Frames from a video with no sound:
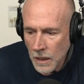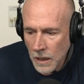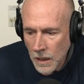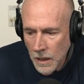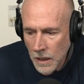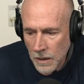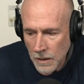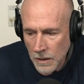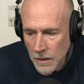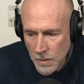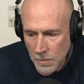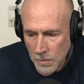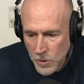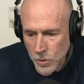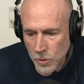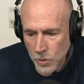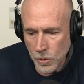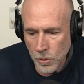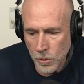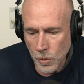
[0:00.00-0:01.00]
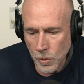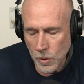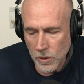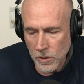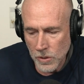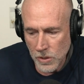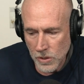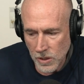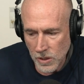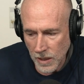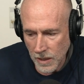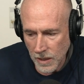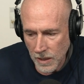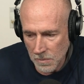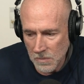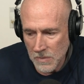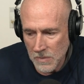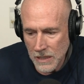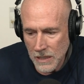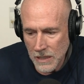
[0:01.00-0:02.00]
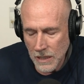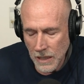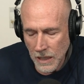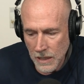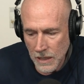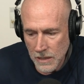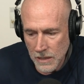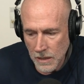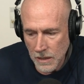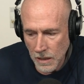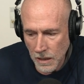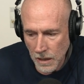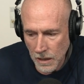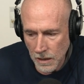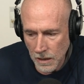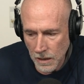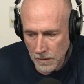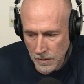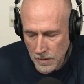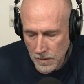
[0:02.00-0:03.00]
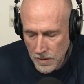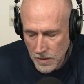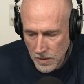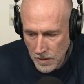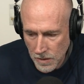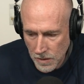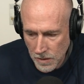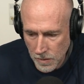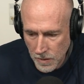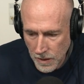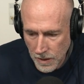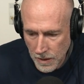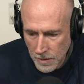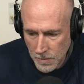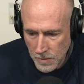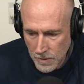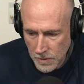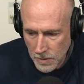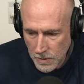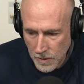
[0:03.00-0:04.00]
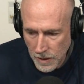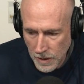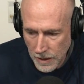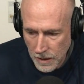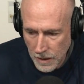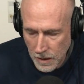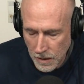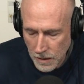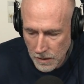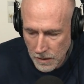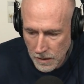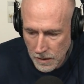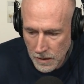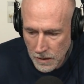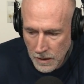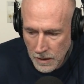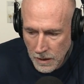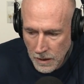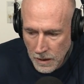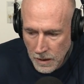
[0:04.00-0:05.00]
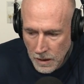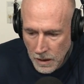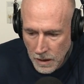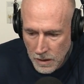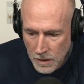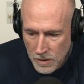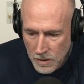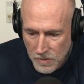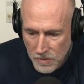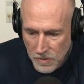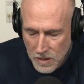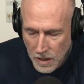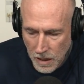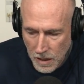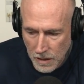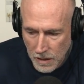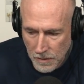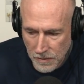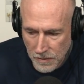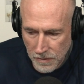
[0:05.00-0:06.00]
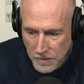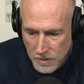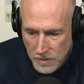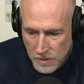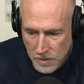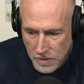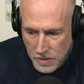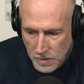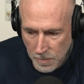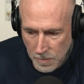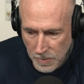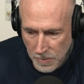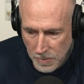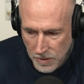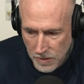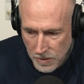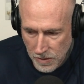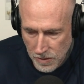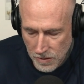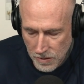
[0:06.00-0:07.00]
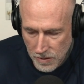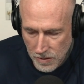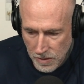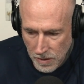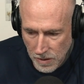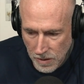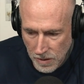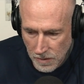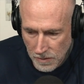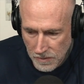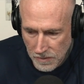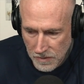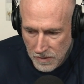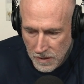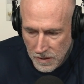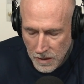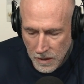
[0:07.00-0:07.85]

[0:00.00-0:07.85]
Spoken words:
And they're the most gorgeous kind of mid-sized dog, and they're this incredible gray color, and this photographer just took pictures of